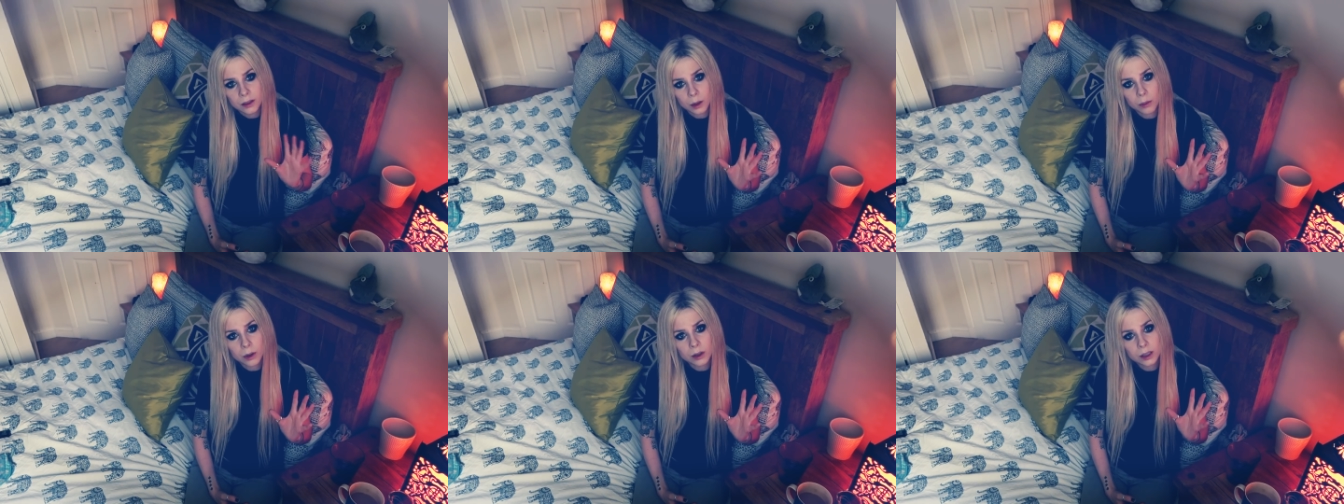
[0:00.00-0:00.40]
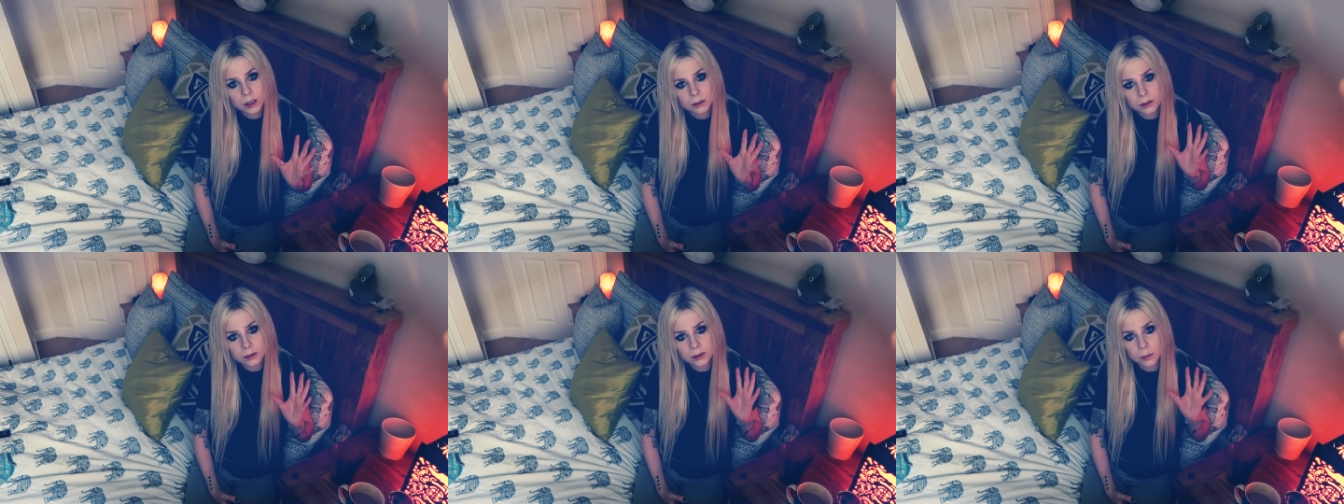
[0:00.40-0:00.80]
There were
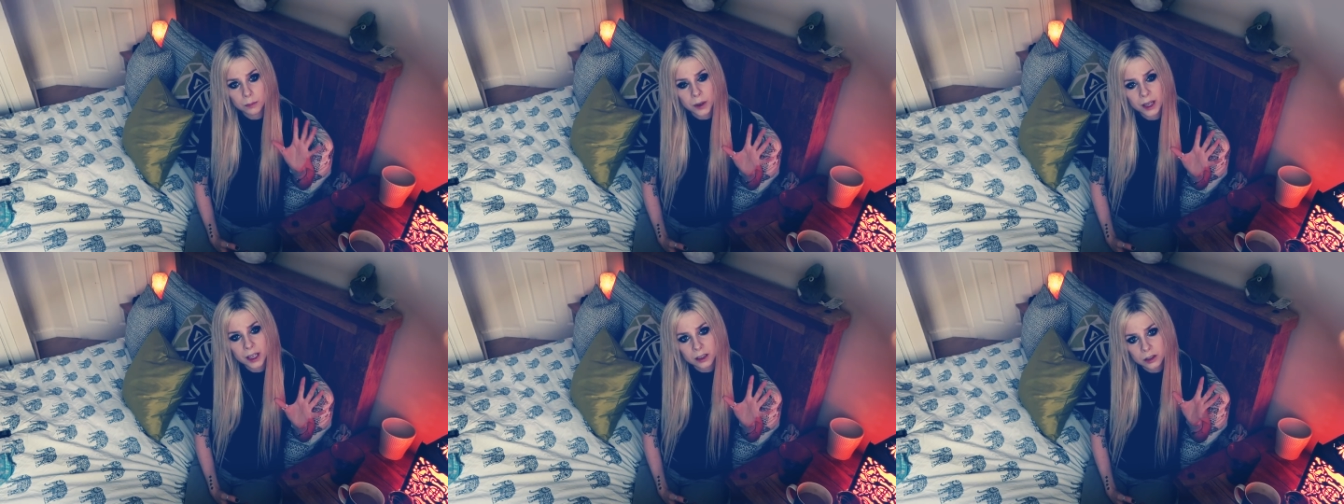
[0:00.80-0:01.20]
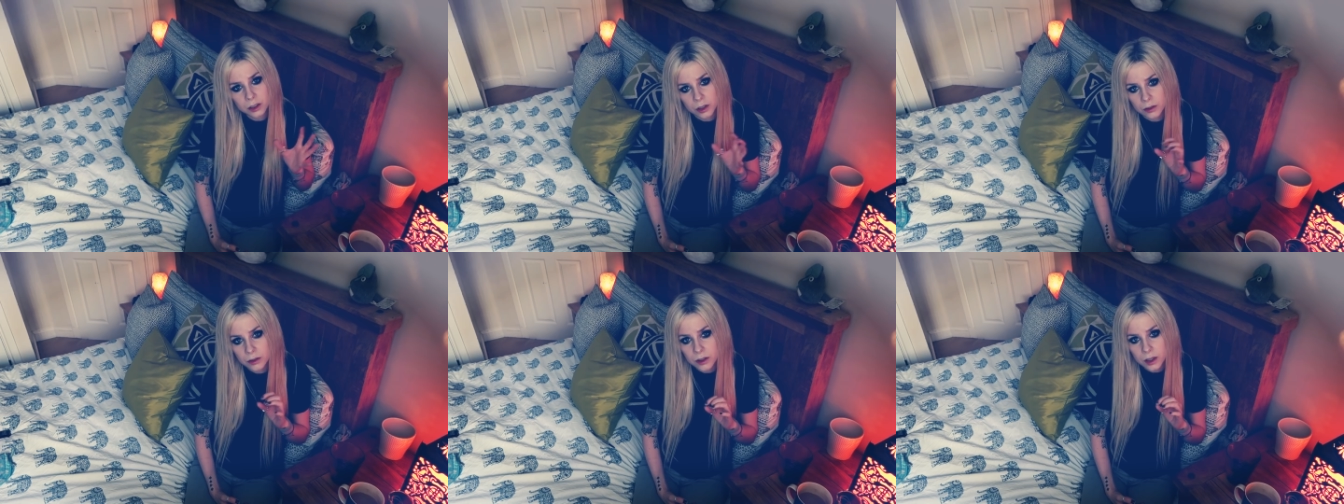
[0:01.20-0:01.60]

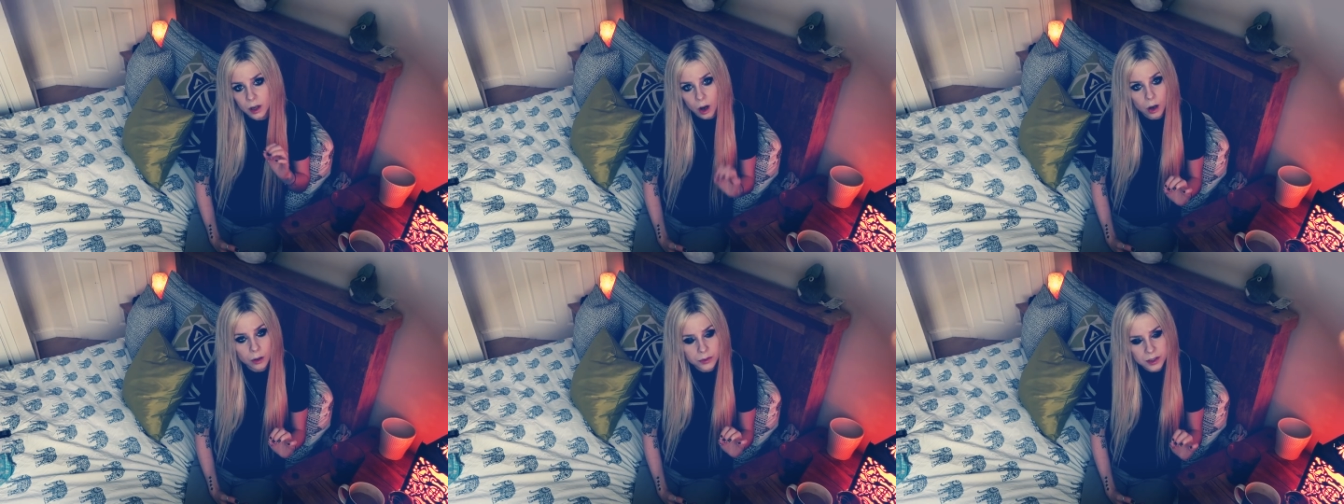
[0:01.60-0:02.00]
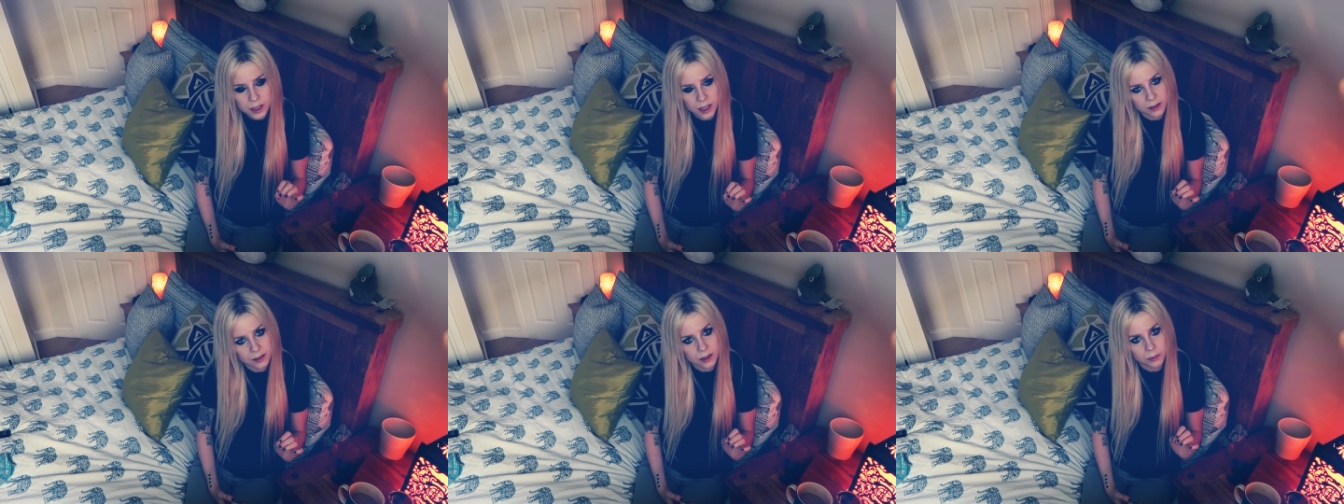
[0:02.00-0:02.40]
depictions of
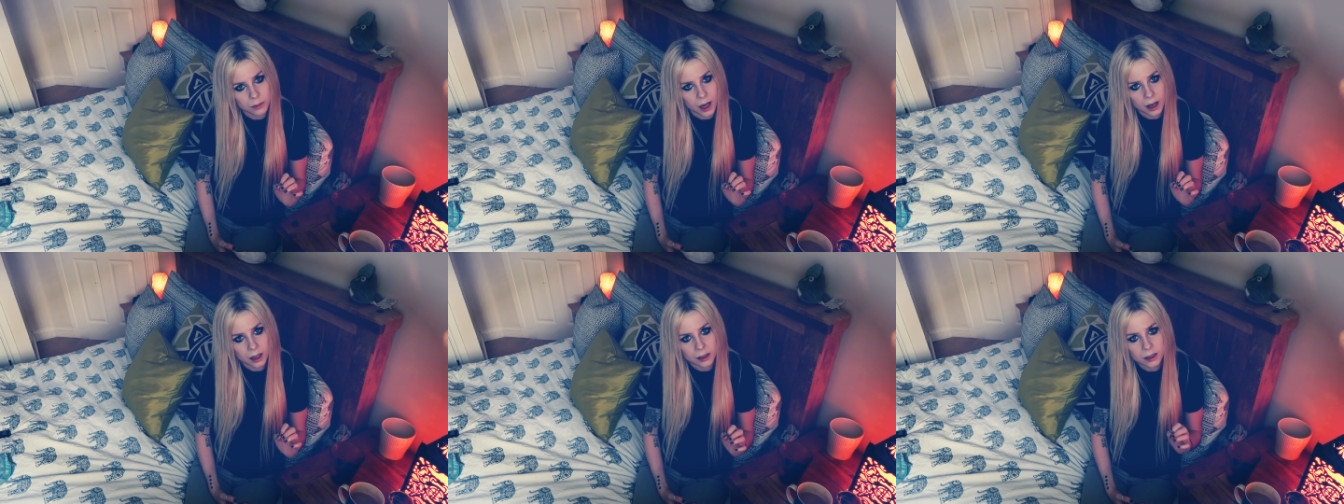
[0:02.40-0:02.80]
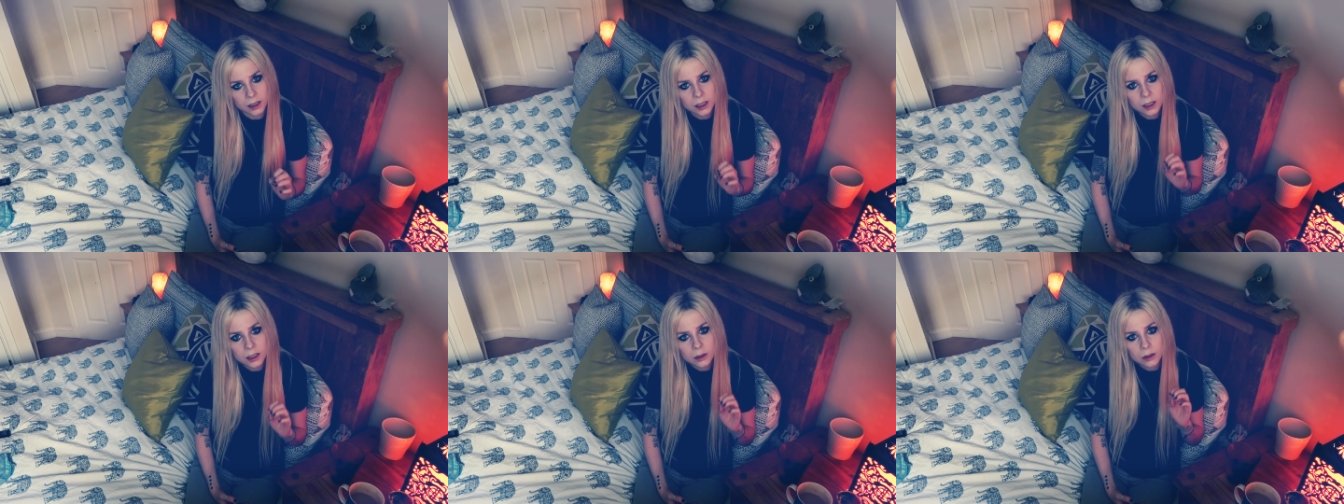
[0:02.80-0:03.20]
Slender
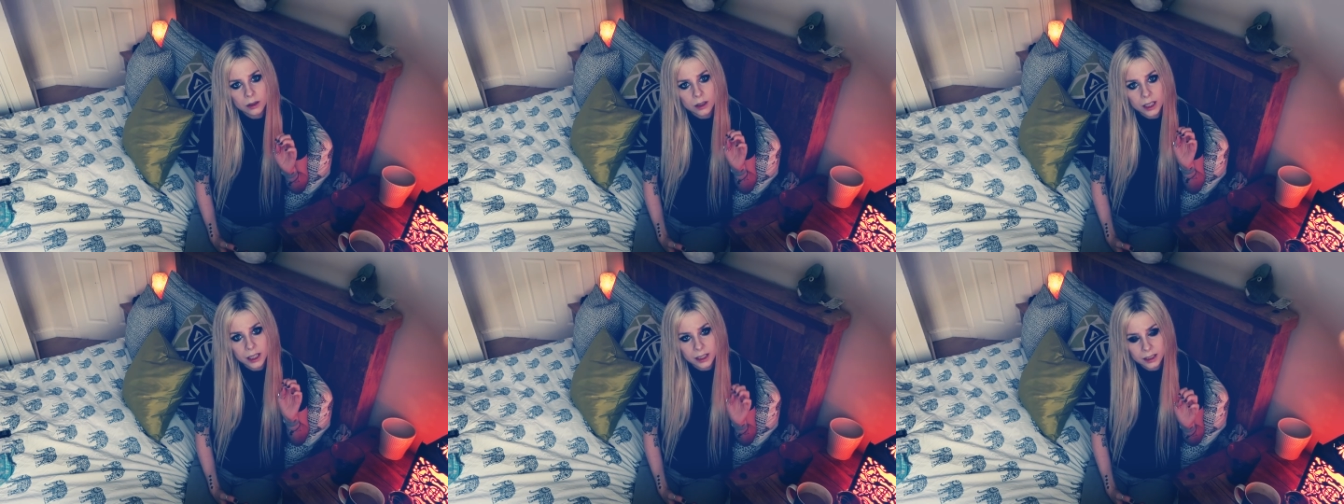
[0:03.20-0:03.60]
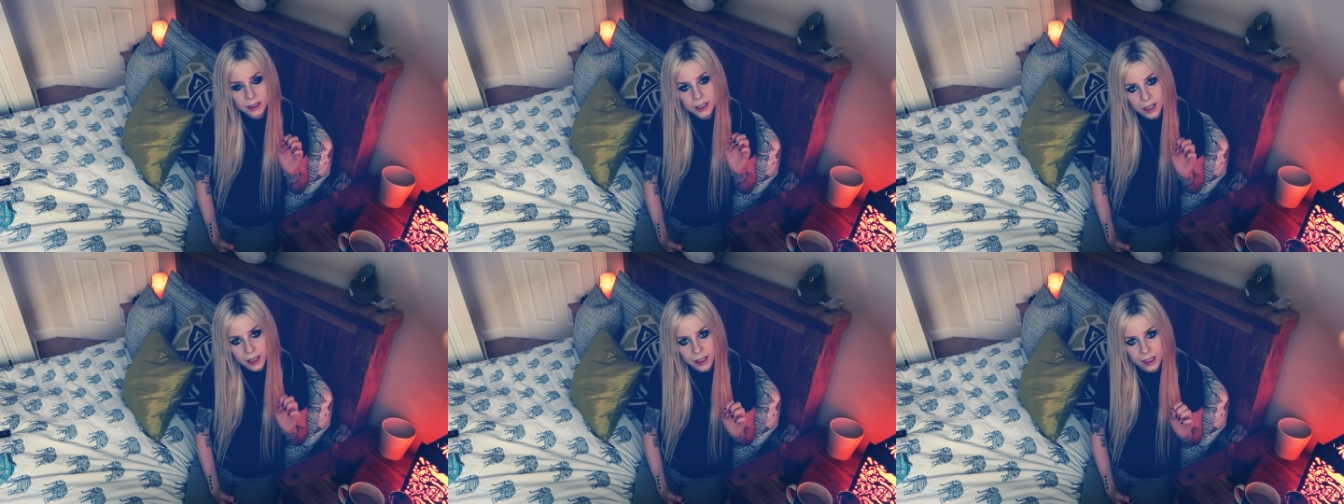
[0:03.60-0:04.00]
Man in
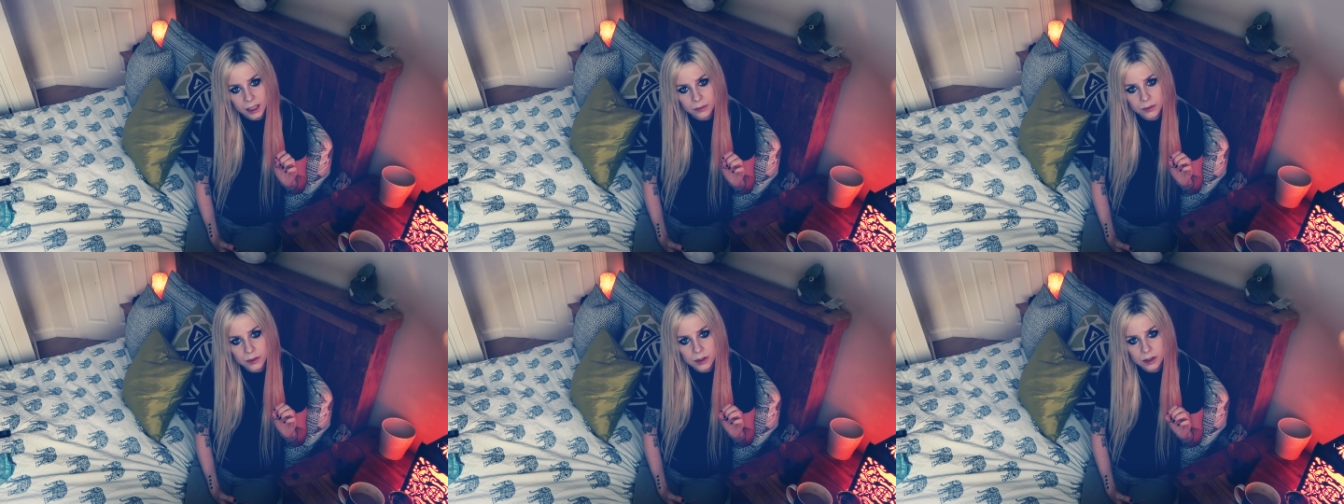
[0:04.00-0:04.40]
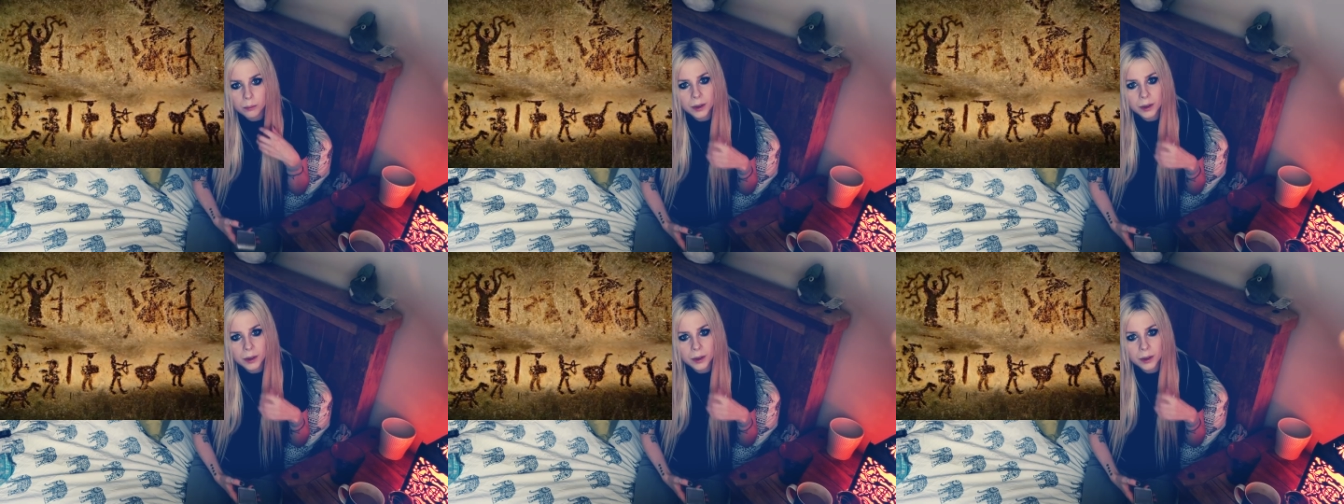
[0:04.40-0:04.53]
caves